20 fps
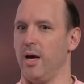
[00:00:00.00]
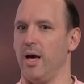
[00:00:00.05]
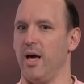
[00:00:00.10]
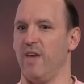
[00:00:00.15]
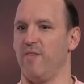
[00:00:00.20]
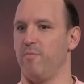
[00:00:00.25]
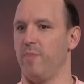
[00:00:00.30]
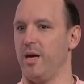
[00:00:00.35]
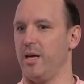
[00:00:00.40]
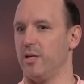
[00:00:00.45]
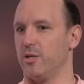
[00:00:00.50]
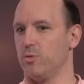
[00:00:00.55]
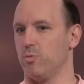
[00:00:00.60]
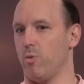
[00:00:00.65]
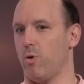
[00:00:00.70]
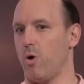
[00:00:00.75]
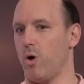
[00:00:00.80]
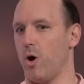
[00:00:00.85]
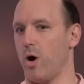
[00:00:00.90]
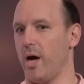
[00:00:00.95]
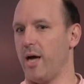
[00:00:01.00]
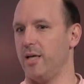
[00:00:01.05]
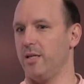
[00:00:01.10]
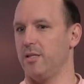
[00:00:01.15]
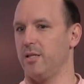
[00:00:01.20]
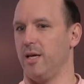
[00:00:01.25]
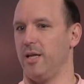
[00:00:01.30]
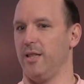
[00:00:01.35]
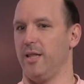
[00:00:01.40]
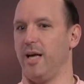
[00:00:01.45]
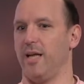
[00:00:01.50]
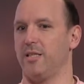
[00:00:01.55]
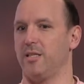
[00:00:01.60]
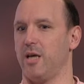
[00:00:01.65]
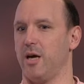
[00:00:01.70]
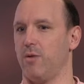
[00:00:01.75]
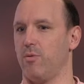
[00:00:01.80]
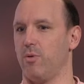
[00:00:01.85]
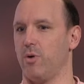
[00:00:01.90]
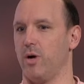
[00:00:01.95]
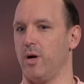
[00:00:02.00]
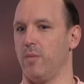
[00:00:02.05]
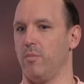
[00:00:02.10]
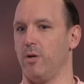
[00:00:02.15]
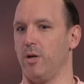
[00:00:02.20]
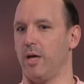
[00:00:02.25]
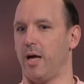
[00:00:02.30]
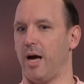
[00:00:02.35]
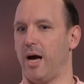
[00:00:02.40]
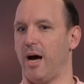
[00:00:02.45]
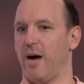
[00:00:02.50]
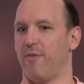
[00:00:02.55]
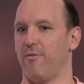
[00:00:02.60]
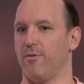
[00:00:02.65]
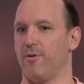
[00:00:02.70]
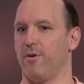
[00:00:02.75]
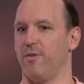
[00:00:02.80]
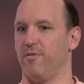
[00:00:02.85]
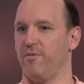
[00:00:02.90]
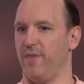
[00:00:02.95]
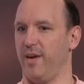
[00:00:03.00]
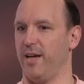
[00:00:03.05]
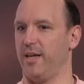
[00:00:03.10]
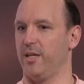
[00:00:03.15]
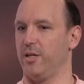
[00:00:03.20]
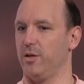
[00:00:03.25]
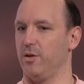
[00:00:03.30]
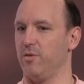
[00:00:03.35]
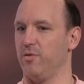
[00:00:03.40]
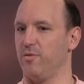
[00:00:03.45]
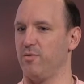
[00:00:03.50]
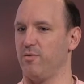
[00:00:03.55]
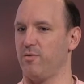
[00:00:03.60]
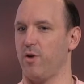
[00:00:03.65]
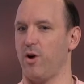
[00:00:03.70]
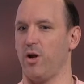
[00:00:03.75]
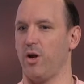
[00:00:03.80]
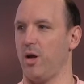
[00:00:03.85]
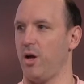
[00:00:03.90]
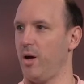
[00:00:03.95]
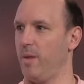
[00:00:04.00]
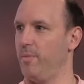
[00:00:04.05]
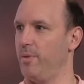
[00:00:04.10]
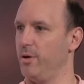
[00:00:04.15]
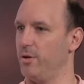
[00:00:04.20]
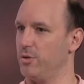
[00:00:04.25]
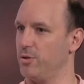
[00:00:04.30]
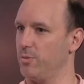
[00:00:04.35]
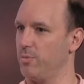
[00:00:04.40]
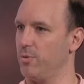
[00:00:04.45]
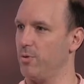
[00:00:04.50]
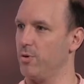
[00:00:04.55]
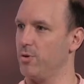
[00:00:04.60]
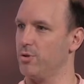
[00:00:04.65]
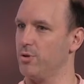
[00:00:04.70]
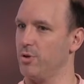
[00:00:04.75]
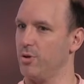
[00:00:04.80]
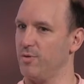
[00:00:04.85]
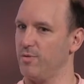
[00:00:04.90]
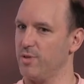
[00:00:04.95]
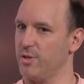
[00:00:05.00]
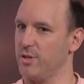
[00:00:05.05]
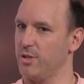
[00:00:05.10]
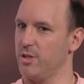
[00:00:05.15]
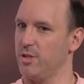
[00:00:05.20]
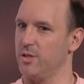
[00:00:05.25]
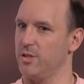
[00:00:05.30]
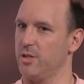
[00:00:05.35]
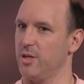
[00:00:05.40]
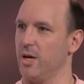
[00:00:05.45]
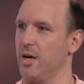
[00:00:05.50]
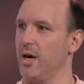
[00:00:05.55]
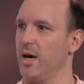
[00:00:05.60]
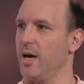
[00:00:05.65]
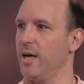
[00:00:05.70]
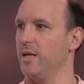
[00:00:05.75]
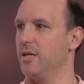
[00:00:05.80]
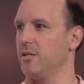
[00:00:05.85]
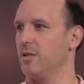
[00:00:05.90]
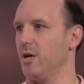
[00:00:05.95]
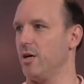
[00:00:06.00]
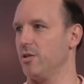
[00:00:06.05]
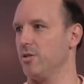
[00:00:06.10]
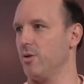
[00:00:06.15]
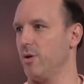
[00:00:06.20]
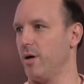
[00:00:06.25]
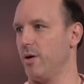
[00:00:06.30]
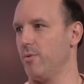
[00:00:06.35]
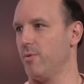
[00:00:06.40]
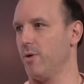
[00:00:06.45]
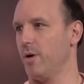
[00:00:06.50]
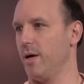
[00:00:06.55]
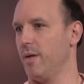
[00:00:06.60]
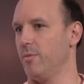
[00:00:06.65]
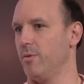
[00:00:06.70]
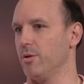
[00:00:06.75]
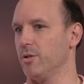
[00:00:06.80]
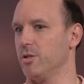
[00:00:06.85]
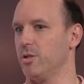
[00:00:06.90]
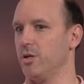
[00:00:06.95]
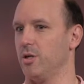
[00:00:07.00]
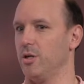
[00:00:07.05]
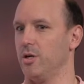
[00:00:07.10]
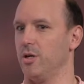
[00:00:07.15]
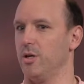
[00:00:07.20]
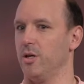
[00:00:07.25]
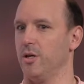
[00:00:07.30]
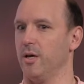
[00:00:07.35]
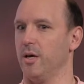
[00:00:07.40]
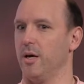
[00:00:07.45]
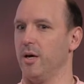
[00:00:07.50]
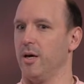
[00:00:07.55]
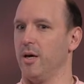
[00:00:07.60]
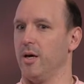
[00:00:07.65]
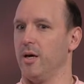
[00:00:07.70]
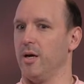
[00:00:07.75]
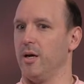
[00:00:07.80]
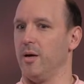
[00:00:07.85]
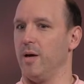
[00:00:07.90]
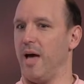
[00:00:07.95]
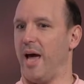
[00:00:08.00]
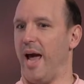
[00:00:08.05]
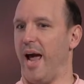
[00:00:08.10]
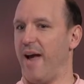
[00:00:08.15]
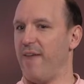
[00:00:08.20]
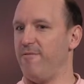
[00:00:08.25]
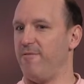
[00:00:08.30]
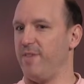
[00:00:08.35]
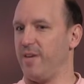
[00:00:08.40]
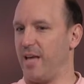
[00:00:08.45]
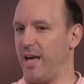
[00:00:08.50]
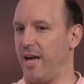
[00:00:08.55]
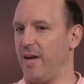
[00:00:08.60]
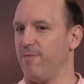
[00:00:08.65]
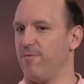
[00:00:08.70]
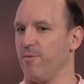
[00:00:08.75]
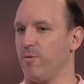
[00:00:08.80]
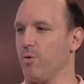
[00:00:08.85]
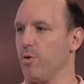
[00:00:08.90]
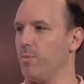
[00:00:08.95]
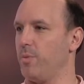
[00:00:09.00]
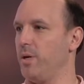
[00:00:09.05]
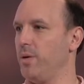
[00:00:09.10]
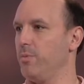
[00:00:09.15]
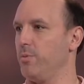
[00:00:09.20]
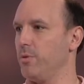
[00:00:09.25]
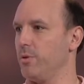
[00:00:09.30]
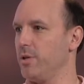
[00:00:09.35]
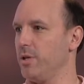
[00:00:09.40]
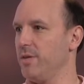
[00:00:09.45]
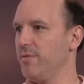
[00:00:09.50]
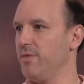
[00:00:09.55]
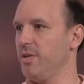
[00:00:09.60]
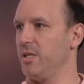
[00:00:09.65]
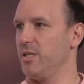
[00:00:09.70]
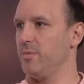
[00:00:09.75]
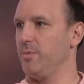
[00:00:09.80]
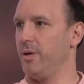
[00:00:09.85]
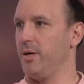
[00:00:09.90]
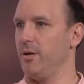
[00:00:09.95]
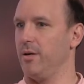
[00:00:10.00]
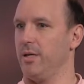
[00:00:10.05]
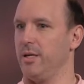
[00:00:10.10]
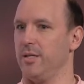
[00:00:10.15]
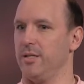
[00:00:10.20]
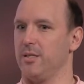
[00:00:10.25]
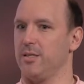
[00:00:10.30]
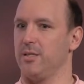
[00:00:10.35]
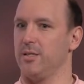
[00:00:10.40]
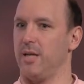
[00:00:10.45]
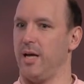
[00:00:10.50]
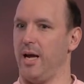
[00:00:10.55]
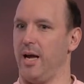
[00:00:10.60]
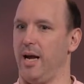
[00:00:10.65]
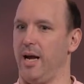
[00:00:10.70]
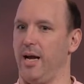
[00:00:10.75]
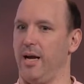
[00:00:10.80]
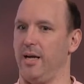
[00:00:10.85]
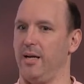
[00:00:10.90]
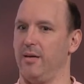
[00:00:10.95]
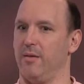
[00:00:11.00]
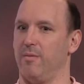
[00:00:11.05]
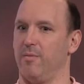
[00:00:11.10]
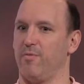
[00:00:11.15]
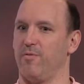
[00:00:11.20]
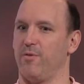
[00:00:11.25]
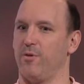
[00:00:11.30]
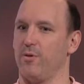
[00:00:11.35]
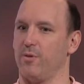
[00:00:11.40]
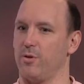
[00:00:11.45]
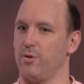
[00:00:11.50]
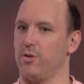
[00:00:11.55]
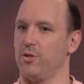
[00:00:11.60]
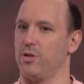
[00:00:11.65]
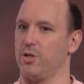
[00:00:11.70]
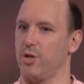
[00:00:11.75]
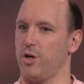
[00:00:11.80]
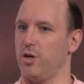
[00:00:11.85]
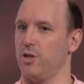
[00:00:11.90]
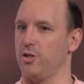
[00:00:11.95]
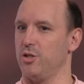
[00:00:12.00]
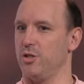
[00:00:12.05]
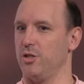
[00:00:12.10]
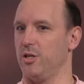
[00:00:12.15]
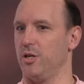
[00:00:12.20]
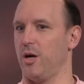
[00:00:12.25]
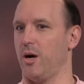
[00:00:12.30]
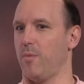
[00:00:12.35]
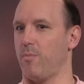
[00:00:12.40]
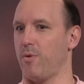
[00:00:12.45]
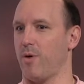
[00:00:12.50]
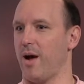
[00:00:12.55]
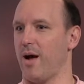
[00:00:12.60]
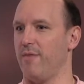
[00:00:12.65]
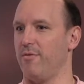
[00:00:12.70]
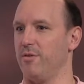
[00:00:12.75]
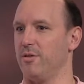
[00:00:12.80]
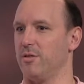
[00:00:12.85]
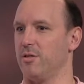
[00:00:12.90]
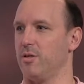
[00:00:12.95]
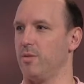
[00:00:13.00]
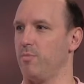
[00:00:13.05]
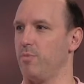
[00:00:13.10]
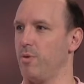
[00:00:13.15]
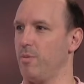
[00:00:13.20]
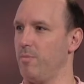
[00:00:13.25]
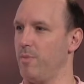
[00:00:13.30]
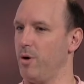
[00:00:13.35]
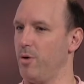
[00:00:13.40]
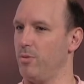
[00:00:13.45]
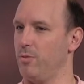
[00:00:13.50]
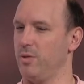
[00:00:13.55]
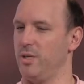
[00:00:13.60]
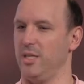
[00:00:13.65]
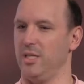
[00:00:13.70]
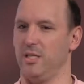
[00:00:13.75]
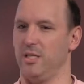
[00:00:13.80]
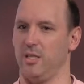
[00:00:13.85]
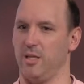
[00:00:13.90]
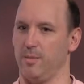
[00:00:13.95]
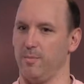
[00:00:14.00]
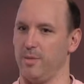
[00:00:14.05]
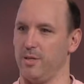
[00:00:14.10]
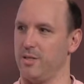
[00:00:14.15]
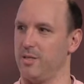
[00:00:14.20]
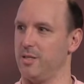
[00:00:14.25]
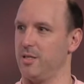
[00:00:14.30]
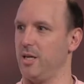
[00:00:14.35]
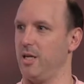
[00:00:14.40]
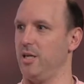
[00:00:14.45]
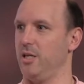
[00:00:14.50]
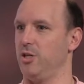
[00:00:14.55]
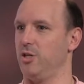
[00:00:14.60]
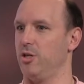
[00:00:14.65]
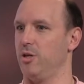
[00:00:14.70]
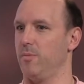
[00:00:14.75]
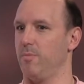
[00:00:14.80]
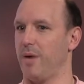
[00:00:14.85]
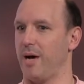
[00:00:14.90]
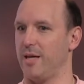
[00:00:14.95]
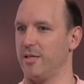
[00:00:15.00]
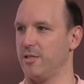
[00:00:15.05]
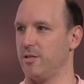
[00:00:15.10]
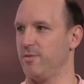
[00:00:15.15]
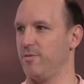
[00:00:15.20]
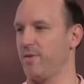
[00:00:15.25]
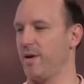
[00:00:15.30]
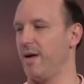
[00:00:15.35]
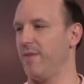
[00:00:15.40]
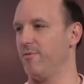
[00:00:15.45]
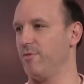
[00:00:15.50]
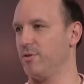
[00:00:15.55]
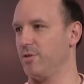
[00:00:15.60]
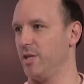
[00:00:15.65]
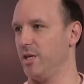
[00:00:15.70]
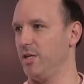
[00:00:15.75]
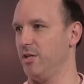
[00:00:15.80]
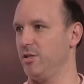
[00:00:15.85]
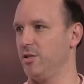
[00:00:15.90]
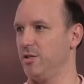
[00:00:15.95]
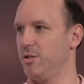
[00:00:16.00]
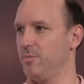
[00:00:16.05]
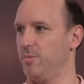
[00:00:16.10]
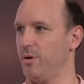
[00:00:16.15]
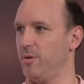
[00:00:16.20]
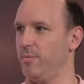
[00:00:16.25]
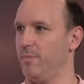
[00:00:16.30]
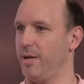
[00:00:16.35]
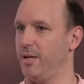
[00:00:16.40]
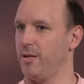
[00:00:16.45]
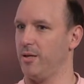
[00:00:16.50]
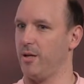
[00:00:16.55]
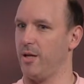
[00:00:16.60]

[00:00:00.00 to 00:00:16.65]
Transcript: have made us wise. And that's how we're able to offer effective frontline peer support services. And that's also how we're able to advocate for people with lived experience and further discussions in our province that promote destigmatization and positive conversations about mental